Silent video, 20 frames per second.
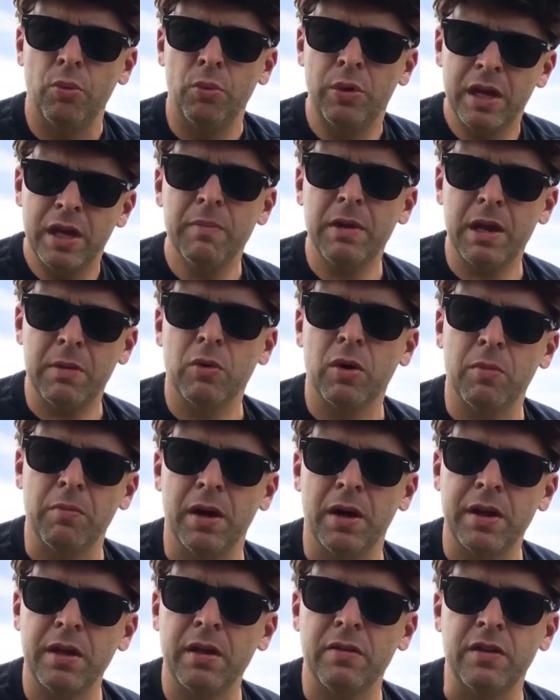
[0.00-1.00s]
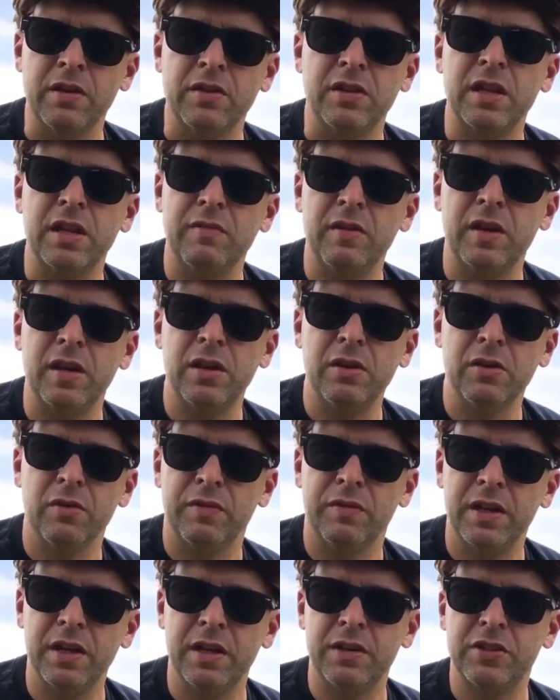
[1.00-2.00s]
We can make more money on the DVD or
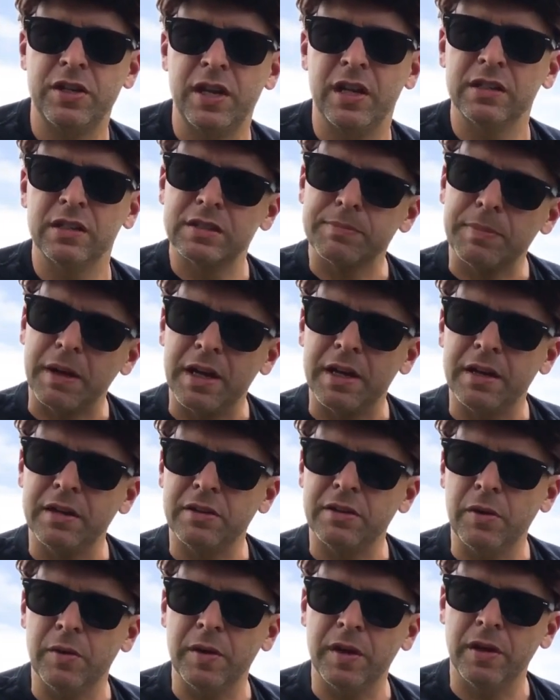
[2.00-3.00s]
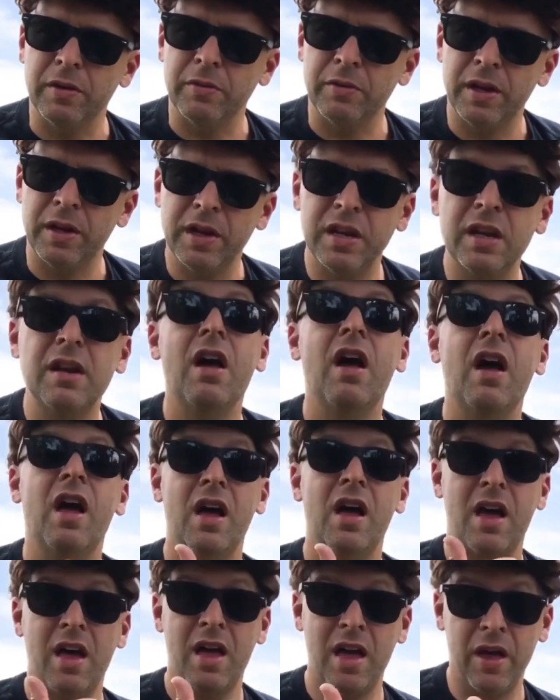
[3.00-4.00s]
VHS by going unrated.
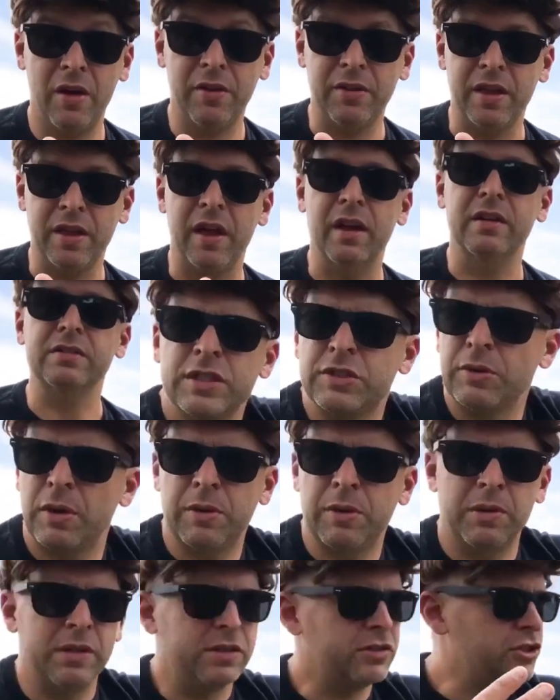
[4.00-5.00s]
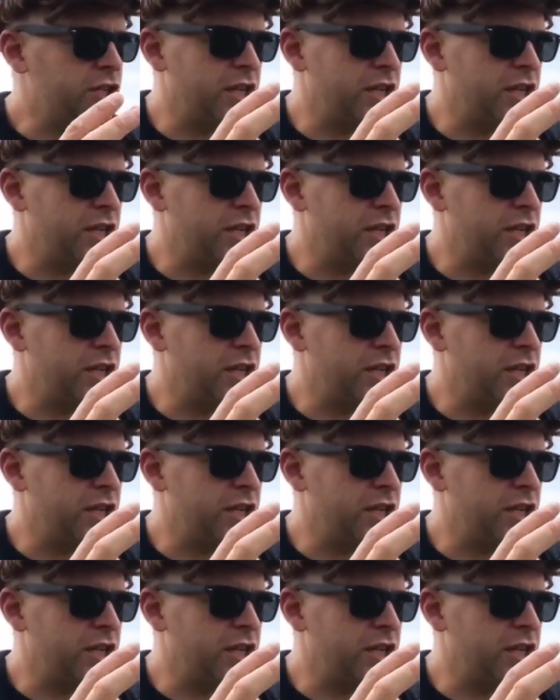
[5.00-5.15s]
Hell yeah. So anyways,